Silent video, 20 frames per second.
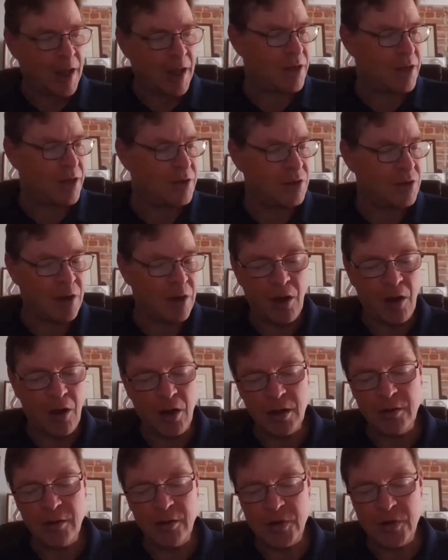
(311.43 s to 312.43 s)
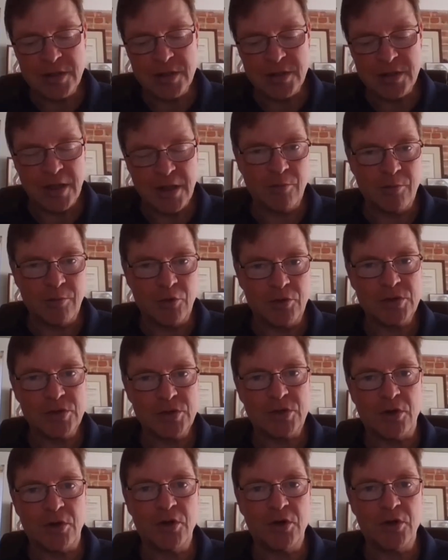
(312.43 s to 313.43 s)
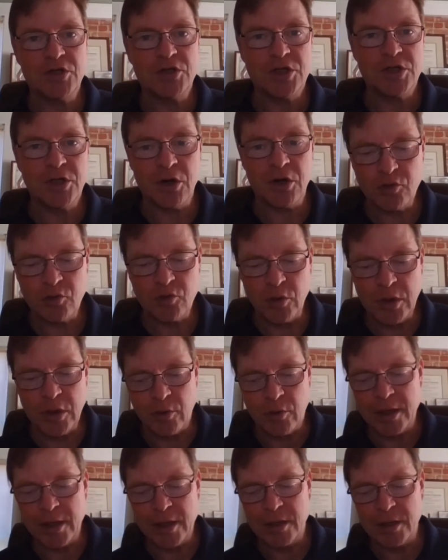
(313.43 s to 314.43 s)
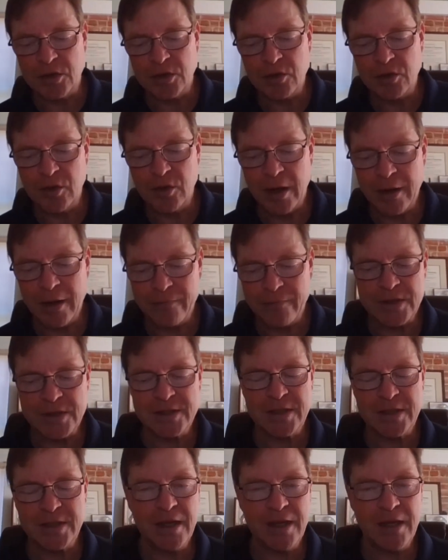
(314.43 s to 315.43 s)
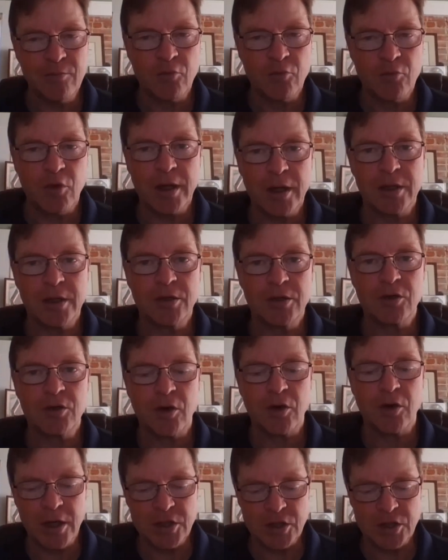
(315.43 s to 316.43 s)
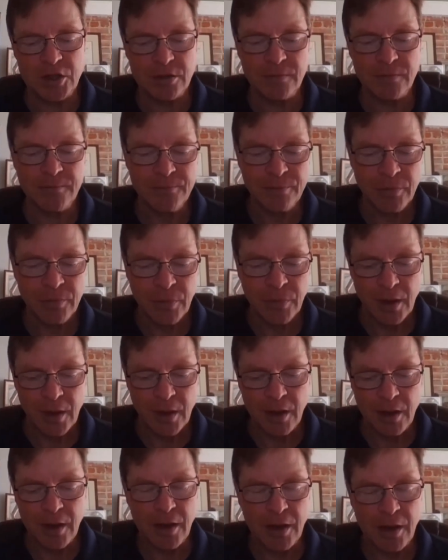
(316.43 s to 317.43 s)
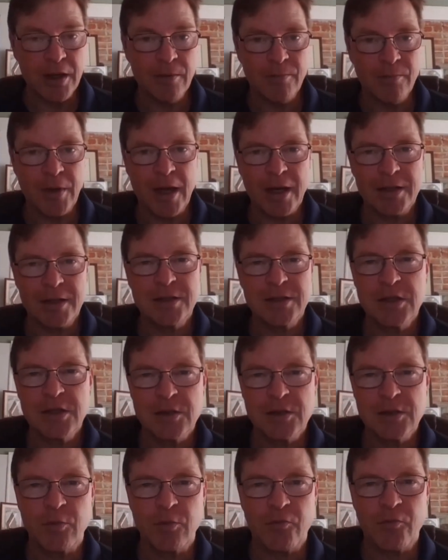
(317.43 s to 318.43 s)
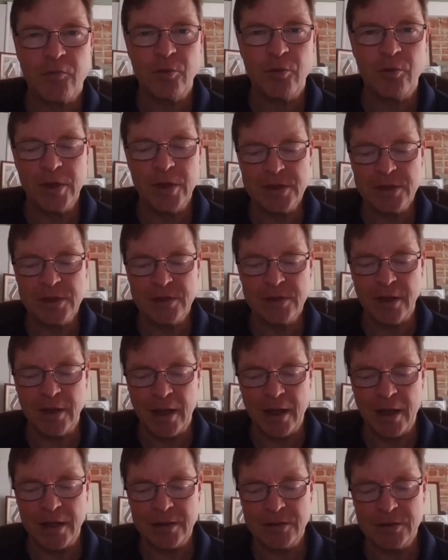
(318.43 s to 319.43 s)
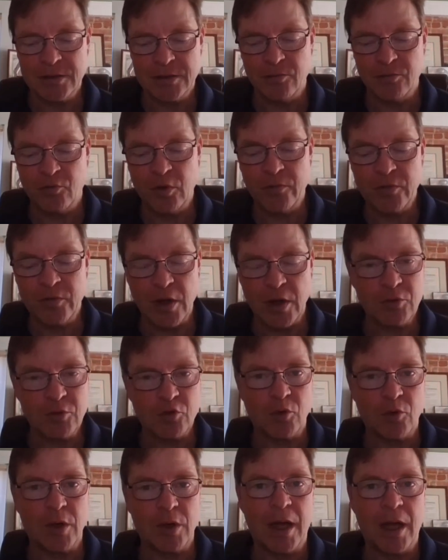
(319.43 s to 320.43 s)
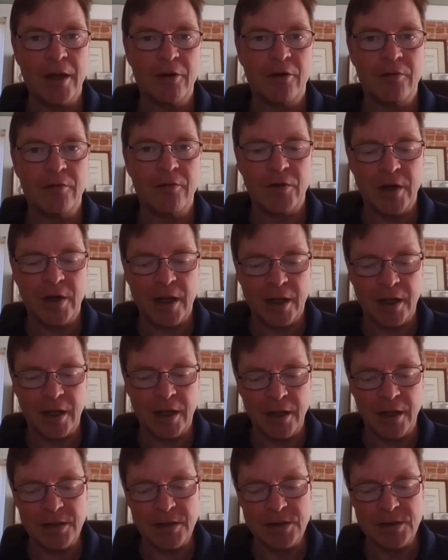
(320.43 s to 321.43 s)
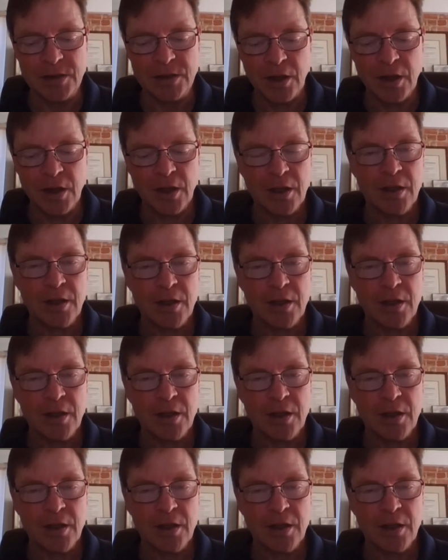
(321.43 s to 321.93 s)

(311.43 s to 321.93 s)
And all of these cables are GR20 rated, so you have the same rugged crush, impact, tensile performance that we've come to rely on for decades.